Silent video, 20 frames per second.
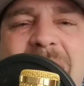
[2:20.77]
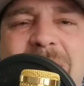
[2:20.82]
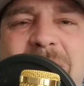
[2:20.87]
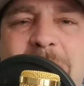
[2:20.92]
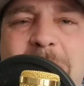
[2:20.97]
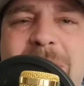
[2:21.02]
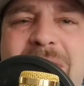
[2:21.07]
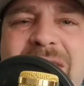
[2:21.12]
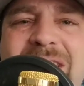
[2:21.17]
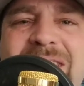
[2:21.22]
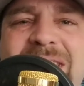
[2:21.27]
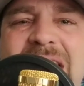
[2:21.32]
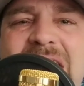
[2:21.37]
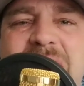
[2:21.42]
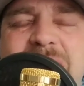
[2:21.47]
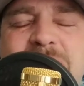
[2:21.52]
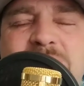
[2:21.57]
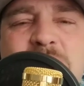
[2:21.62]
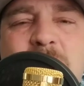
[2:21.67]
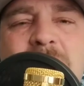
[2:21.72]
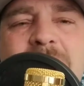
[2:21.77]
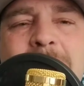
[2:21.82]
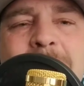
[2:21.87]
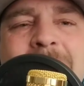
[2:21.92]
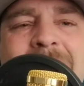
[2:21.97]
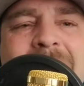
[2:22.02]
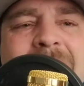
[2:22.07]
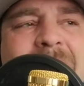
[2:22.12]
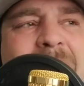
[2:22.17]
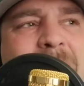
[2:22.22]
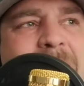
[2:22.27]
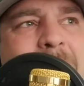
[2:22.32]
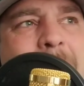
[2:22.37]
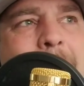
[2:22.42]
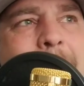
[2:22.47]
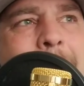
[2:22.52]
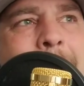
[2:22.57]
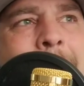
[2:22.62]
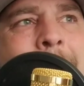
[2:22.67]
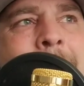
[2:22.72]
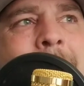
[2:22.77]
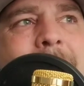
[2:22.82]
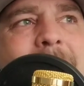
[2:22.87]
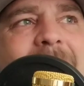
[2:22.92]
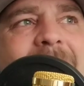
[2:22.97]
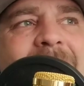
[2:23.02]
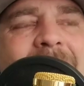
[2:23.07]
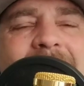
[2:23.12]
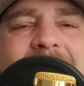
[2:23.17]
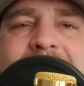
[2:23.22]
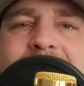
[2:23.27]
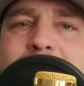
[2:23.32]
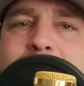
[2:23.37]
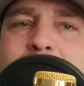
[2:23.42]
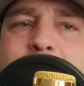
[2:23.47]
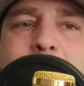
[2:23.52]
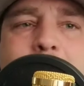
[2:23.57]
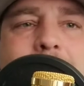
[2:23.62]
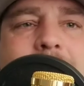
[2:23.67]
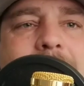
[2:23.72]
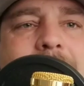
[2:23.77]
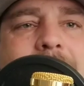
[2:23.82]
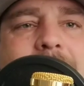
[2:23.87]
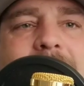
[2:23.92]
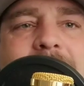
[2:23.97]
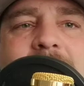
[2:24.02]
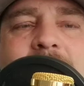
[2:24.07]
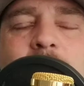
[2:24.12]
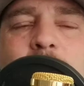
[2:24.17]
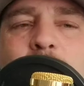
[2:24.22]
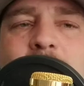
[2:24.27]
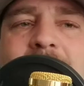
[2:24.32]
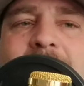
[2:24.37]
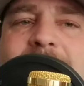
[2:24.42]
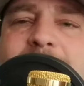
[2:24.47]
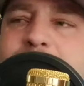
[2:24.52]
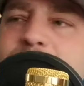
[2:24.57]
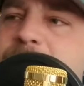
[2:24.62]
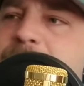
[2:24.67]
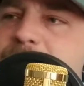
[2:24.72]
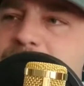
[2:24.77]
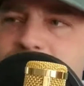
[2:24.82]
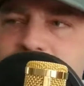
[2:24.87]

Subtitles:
Billies, thank you for joining me. And you know what?